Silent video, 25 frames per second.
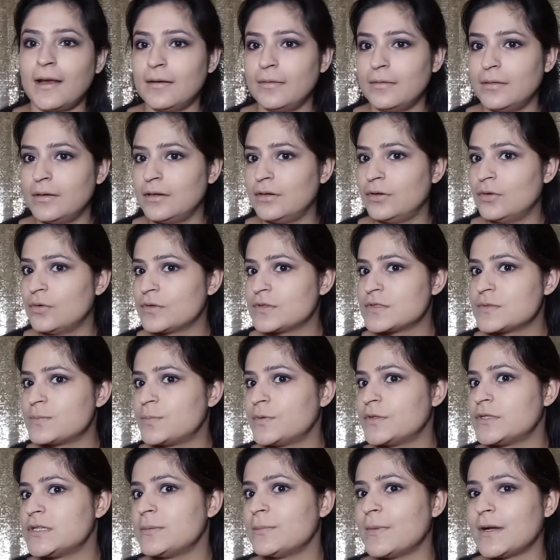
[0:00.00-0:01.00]
and looks
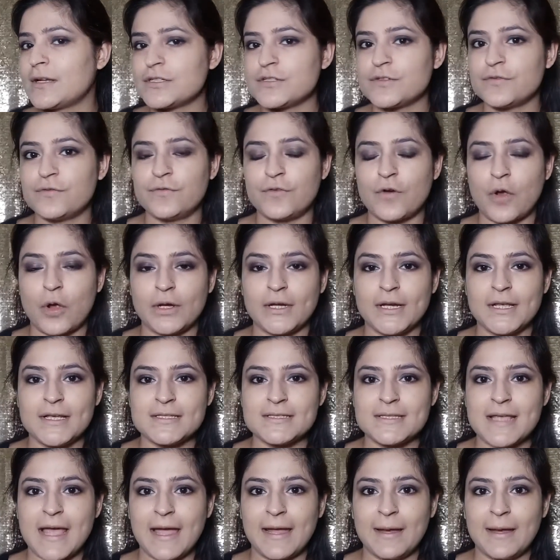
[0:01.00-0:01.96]
pretty much flawless,